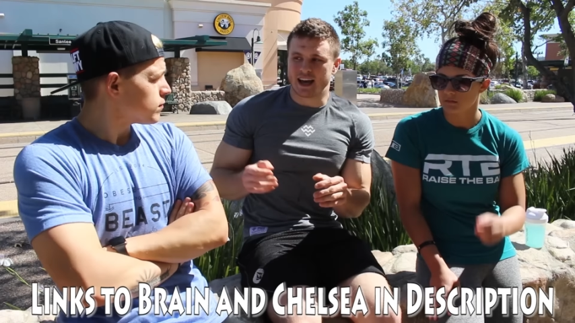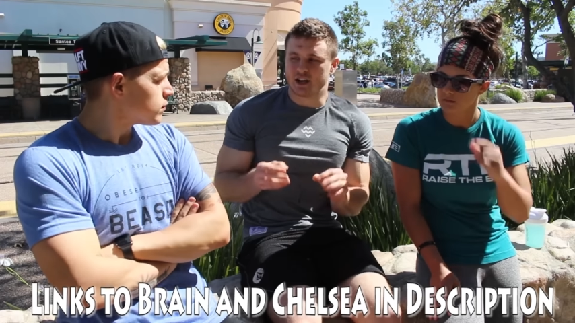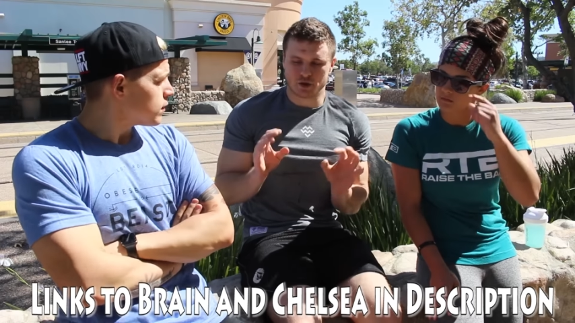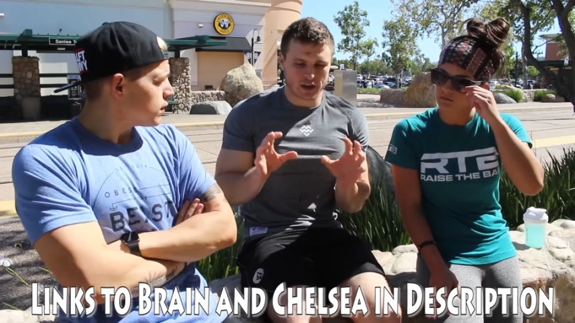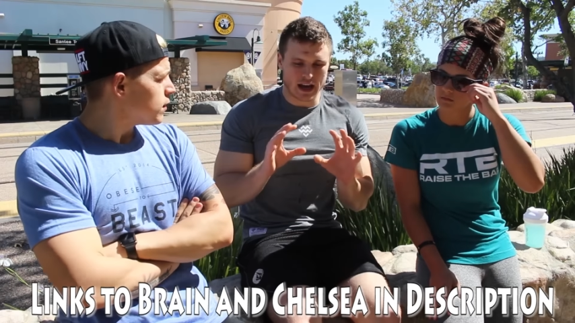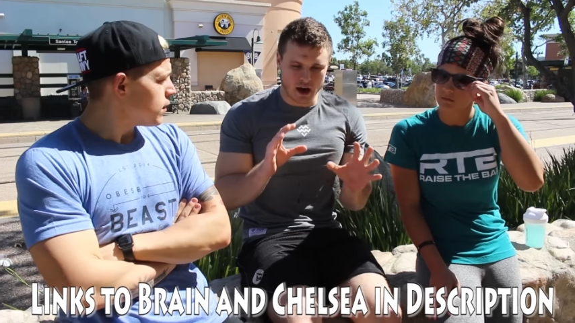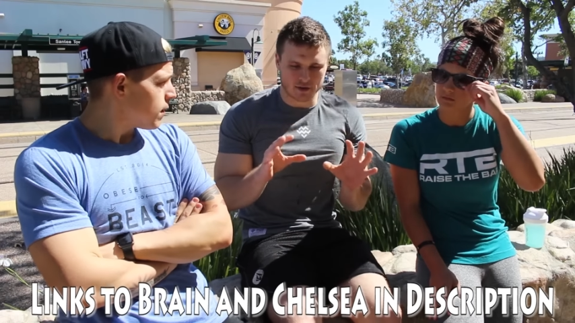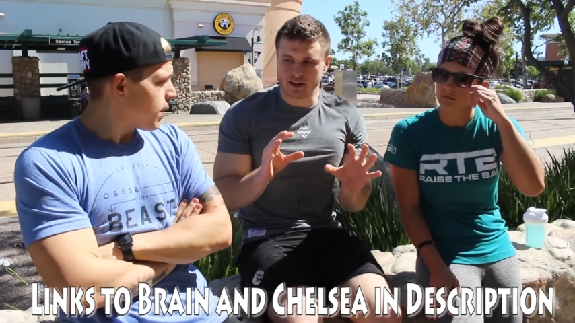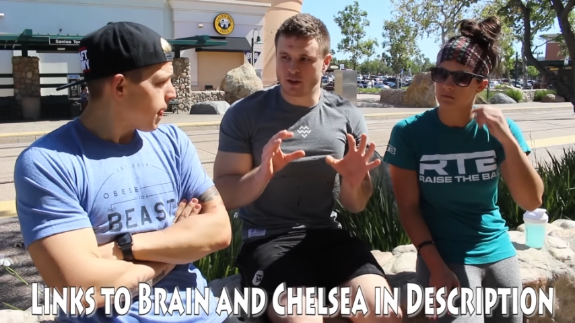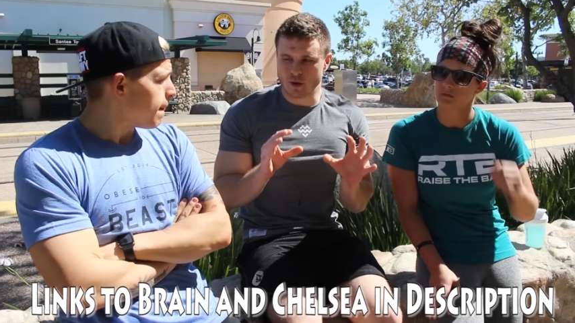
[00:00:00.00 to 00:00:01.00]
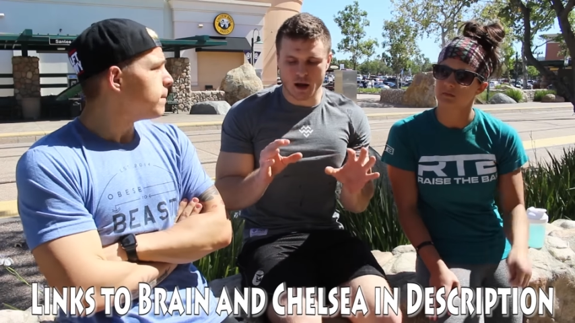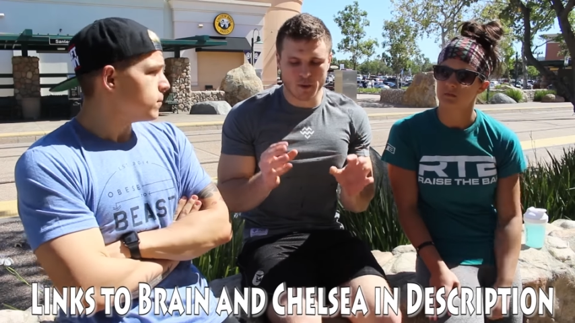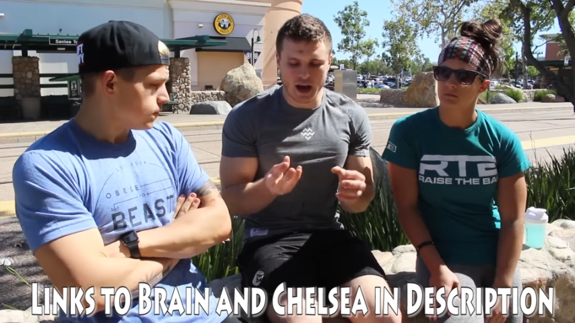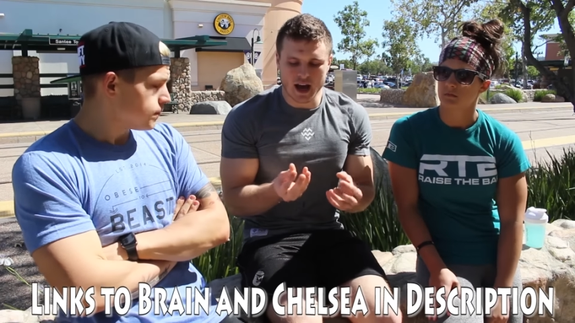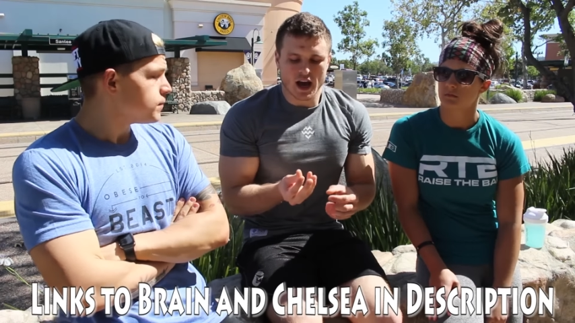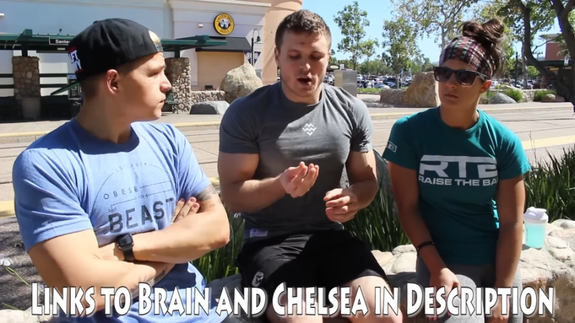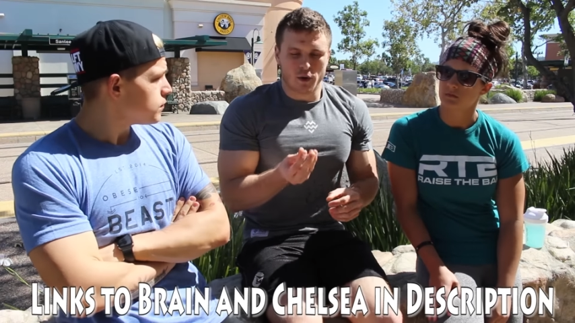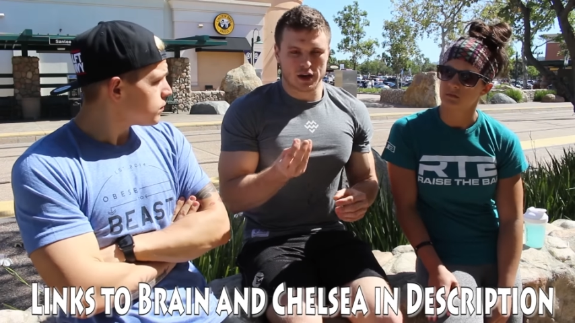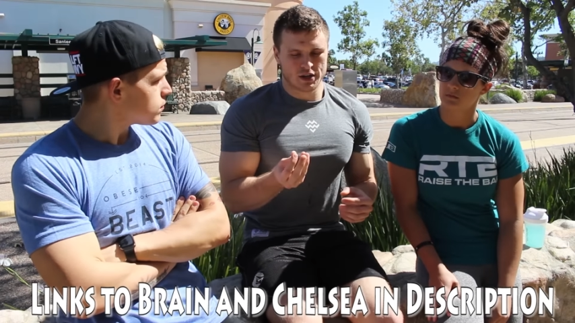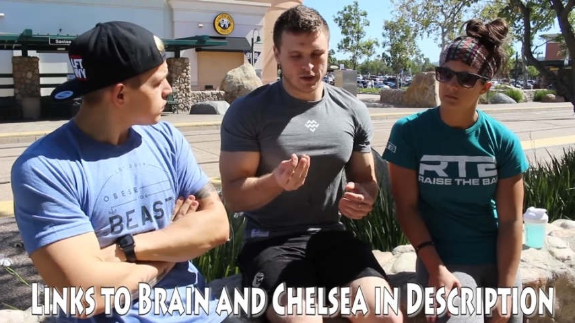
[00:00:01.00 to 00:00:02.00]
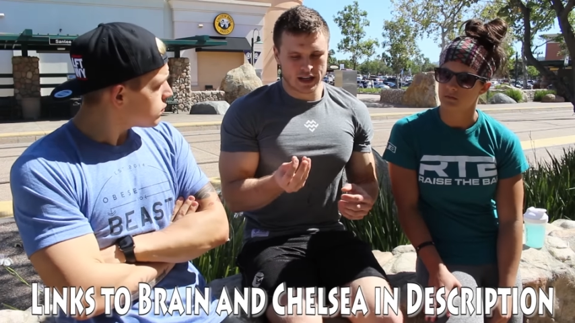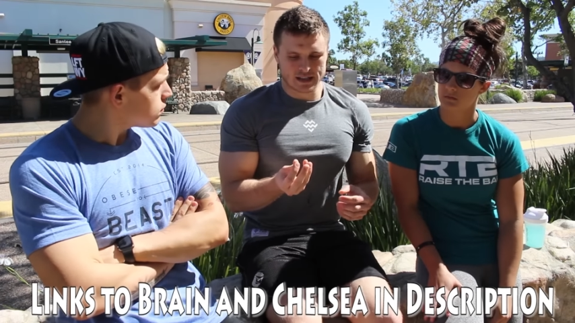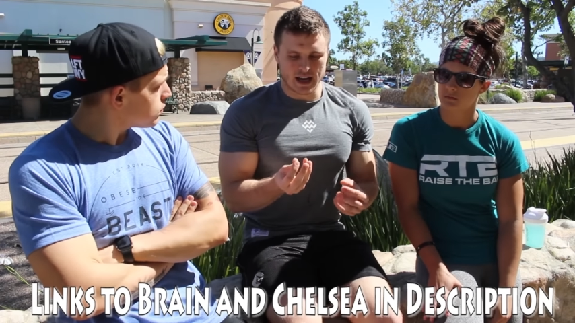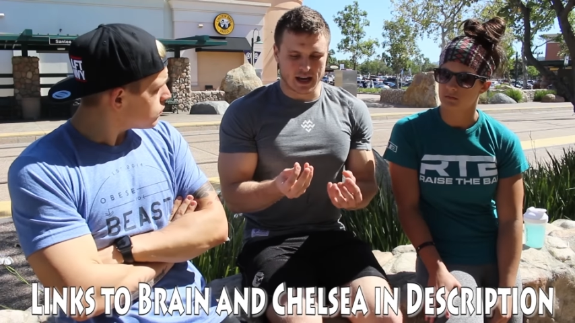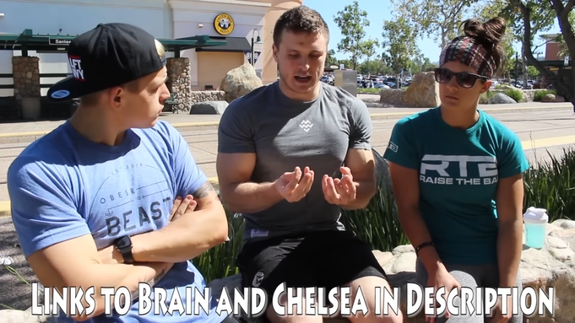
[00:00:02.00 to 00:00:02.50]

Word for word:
Speaker 1: you're doing it healthy in the right way. What you're doing is like,